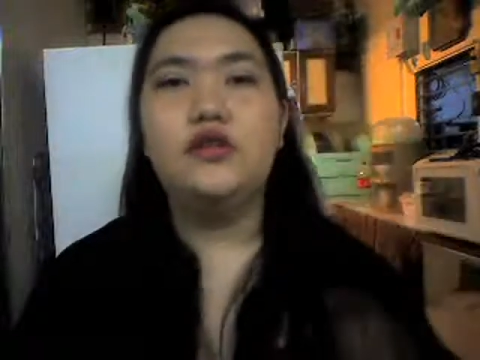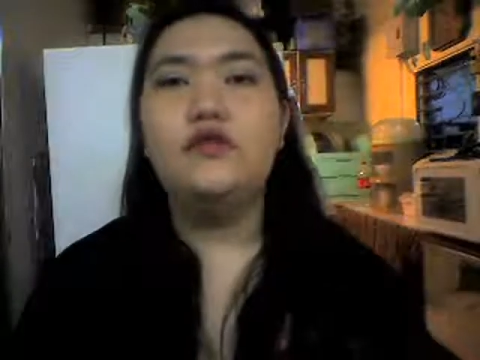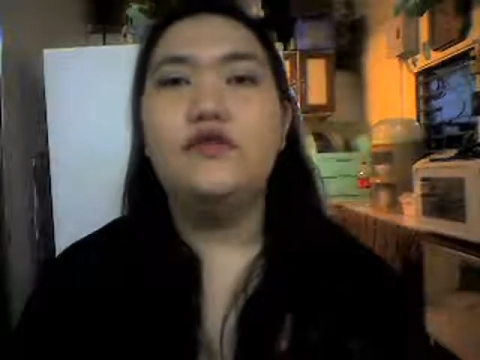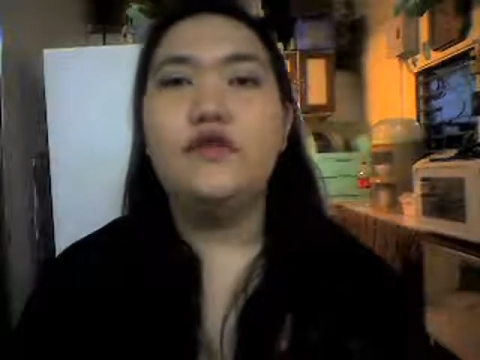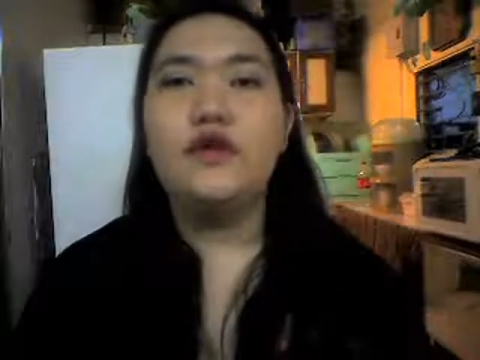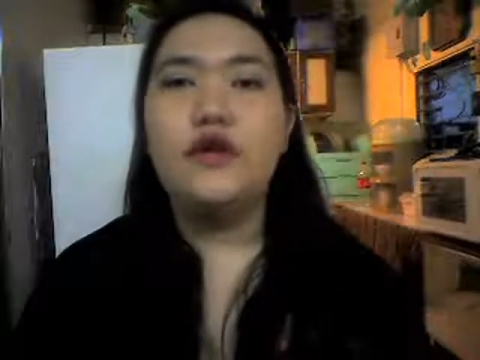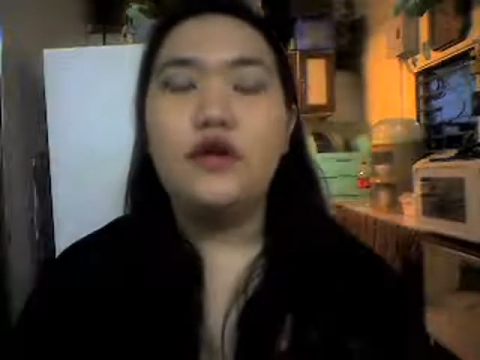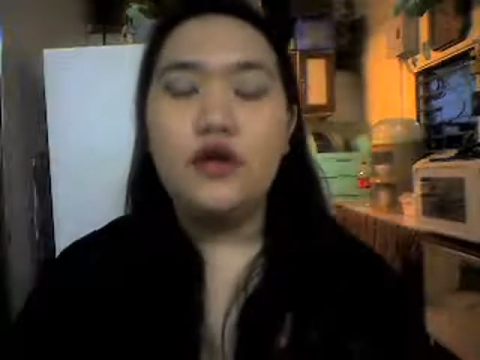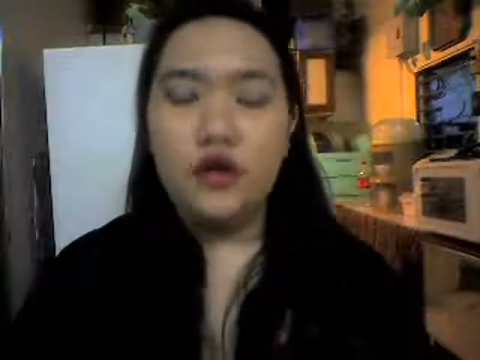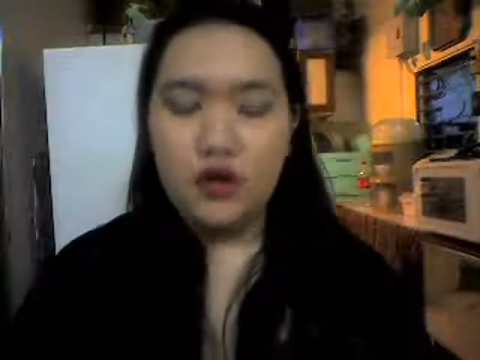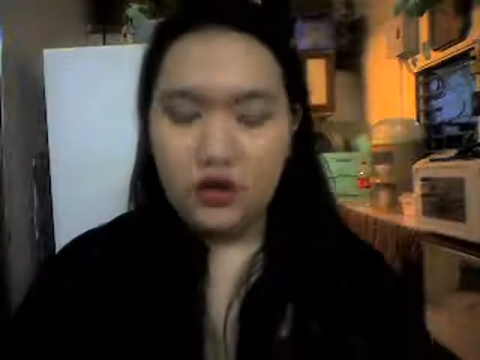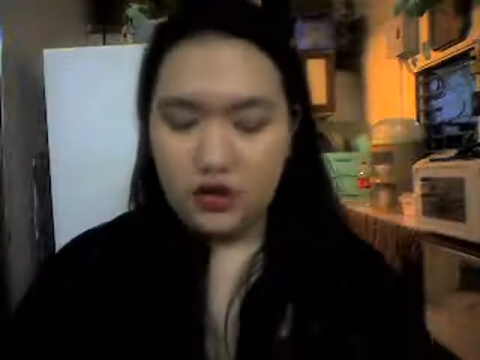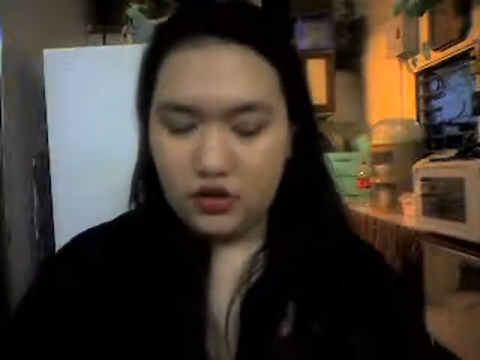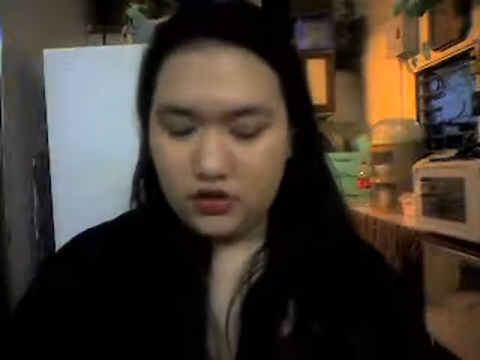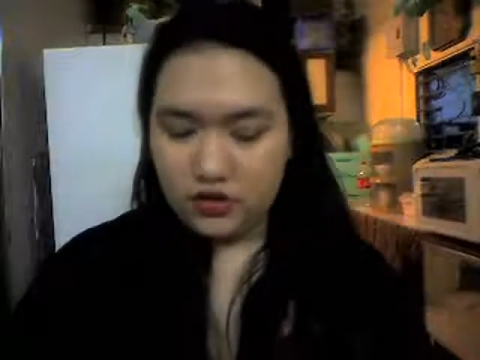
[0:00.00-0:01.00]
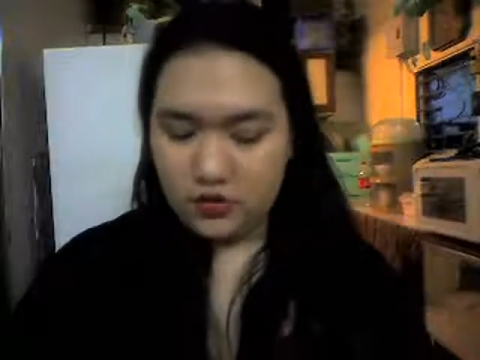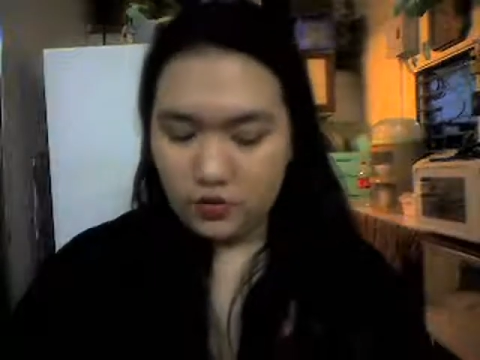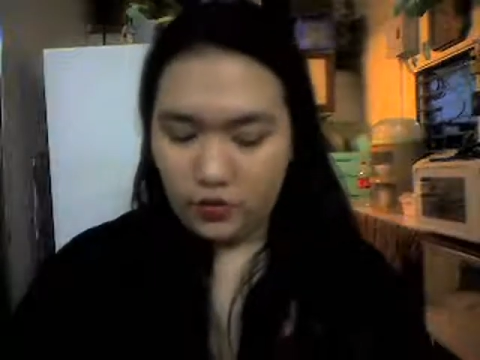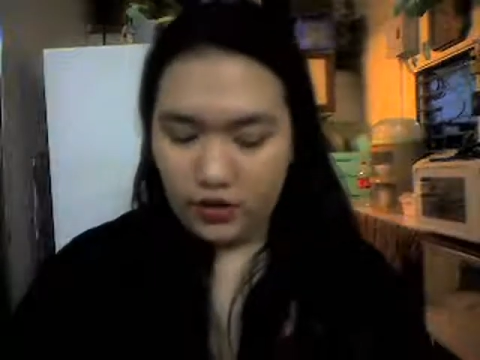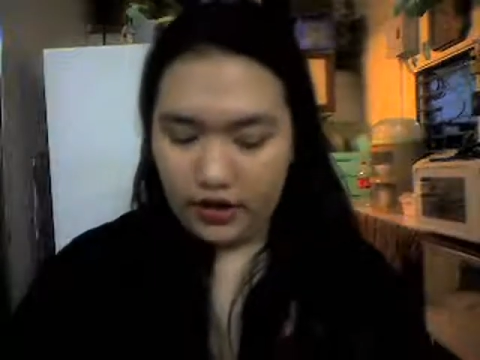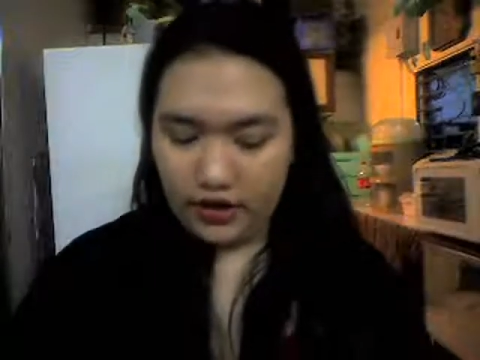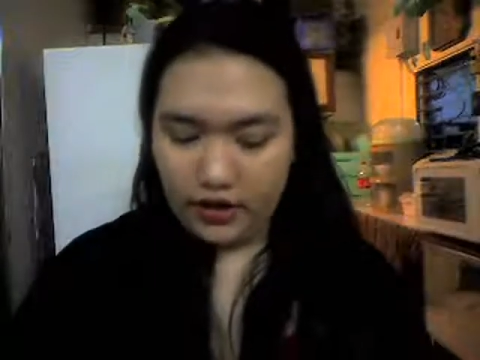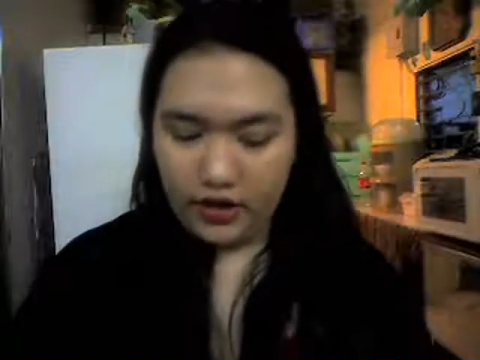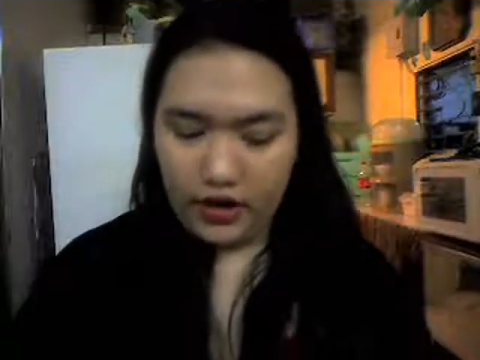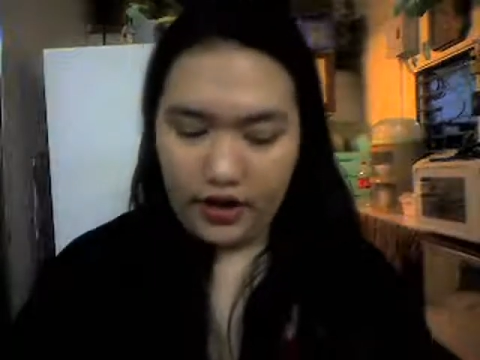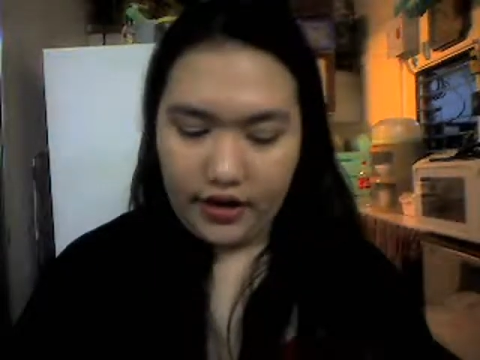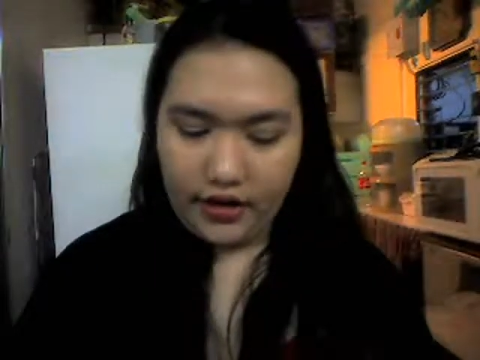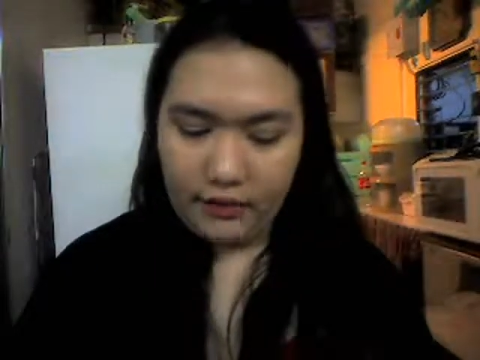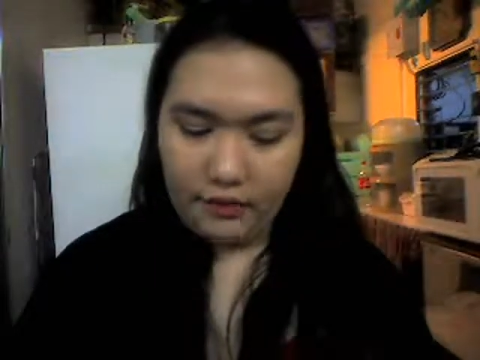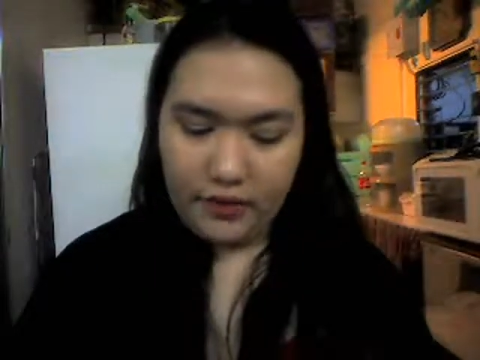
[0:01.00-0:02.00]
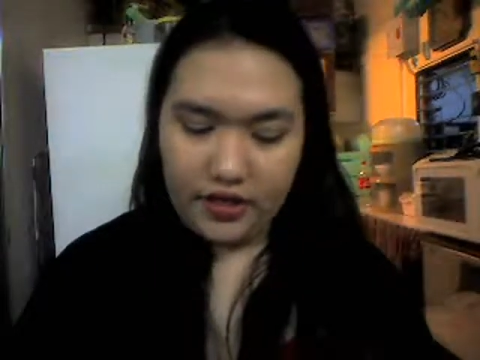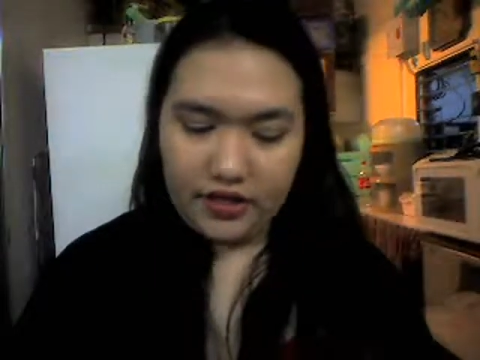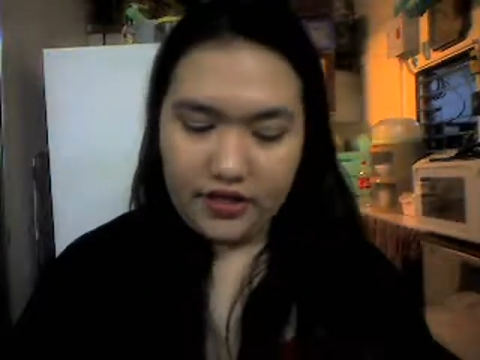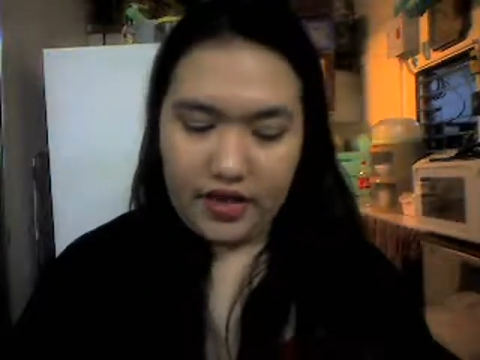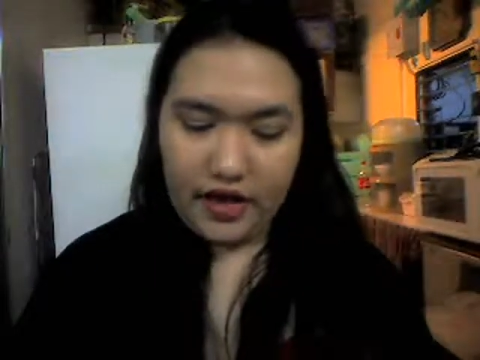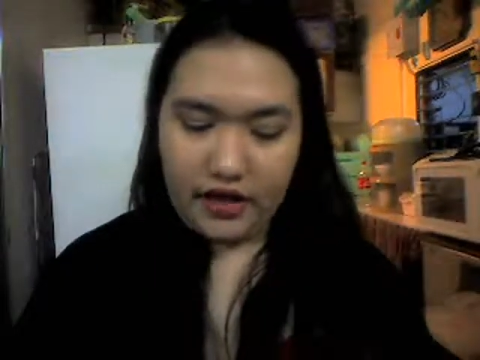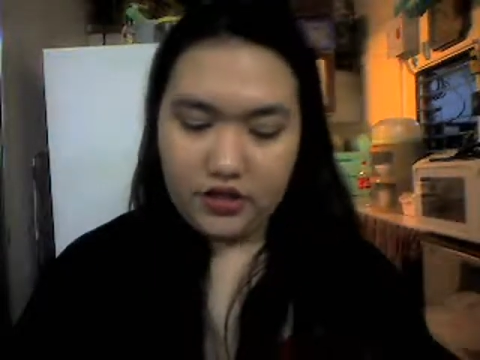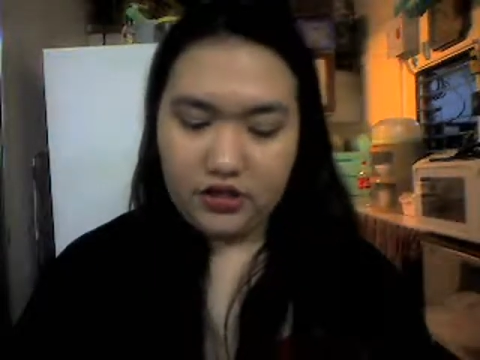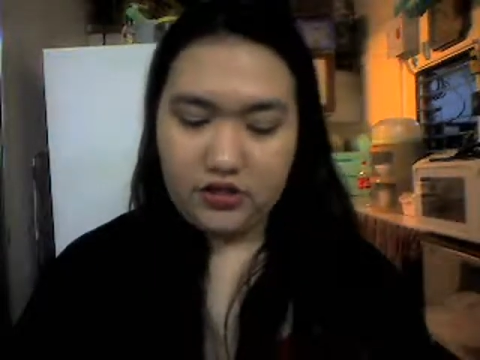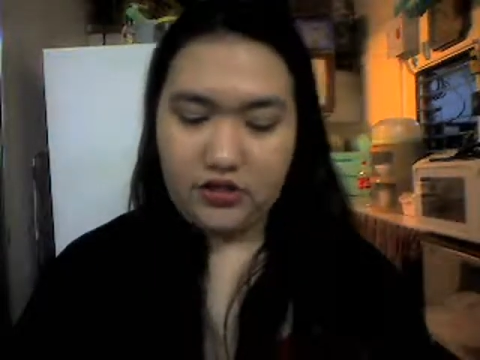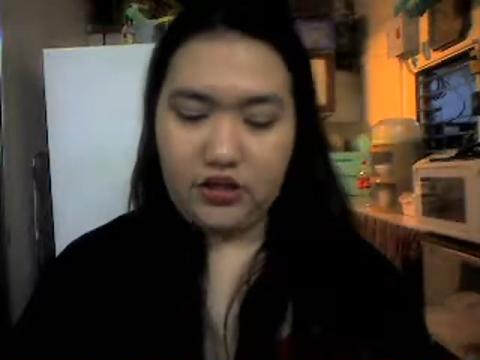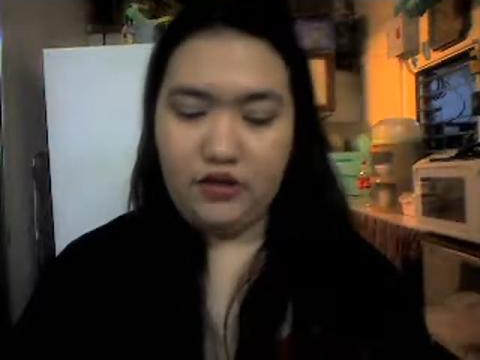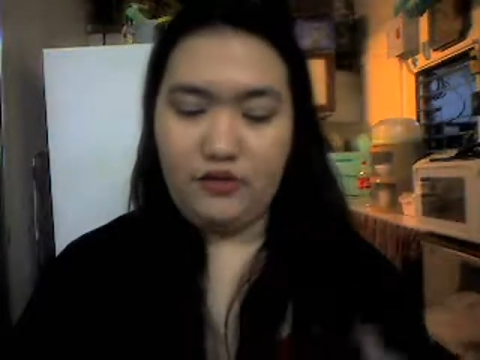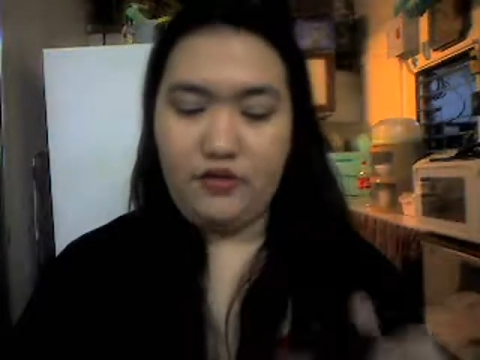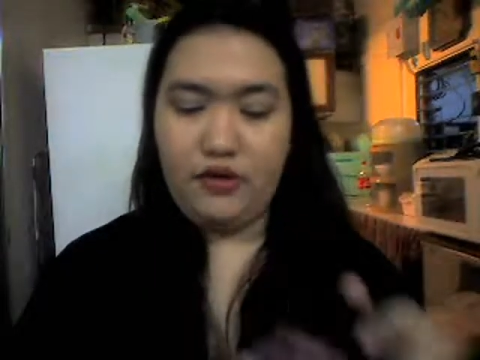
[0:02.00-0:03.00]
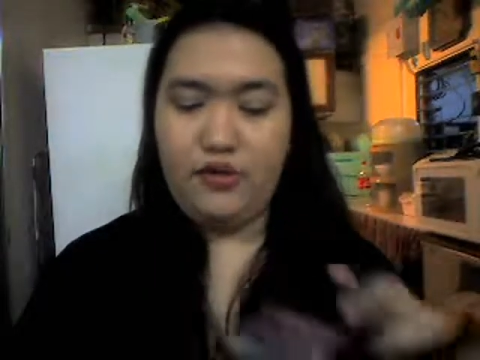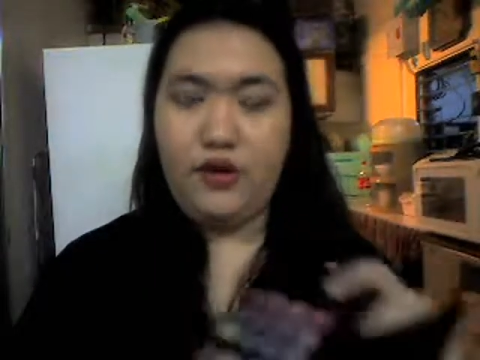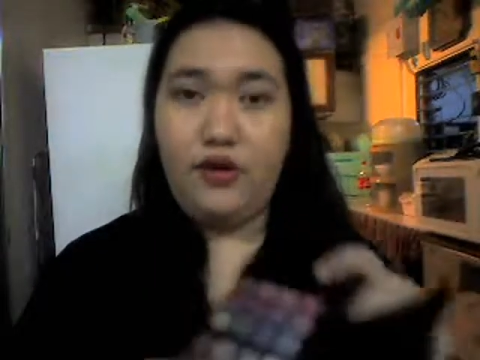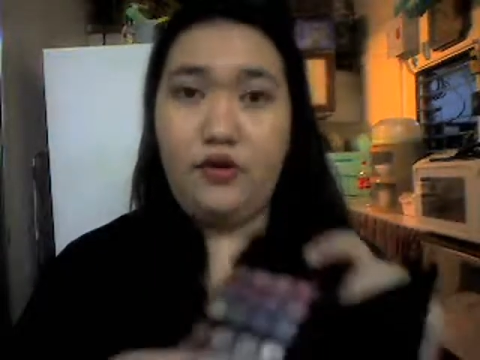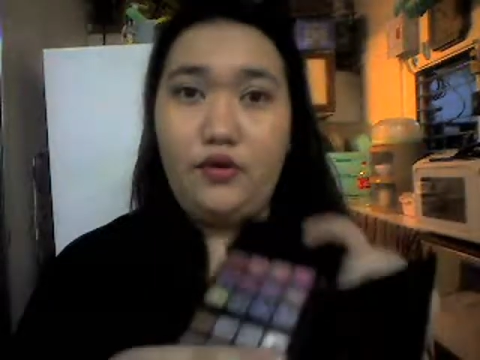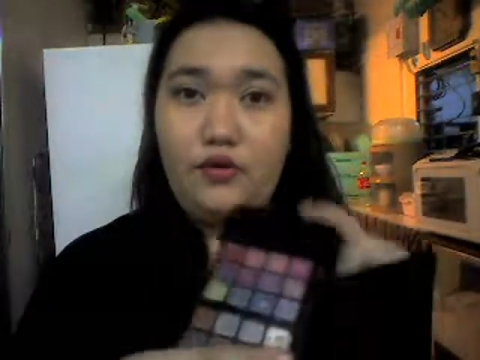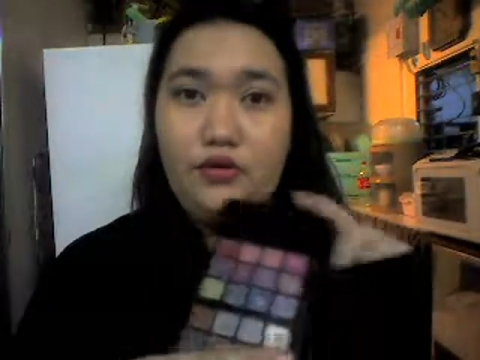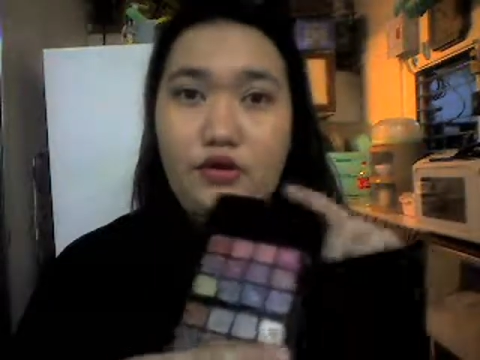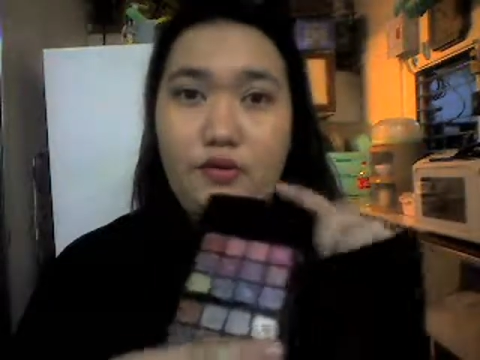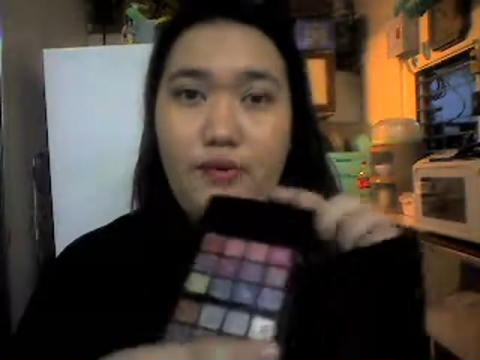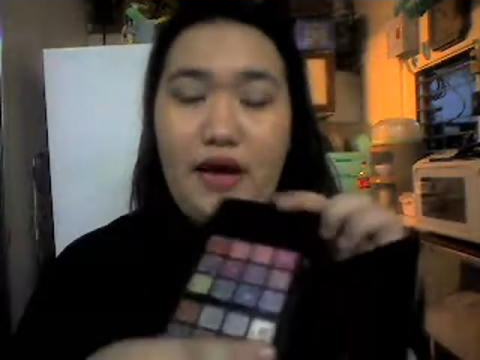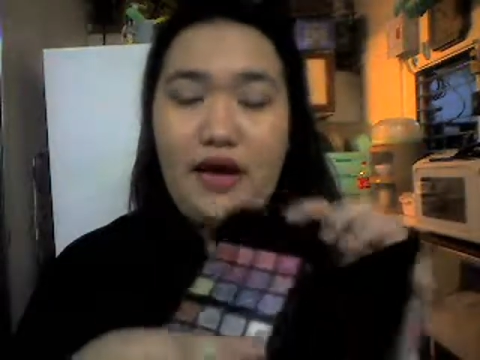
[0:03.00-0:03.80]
silver one, I picked actually from an older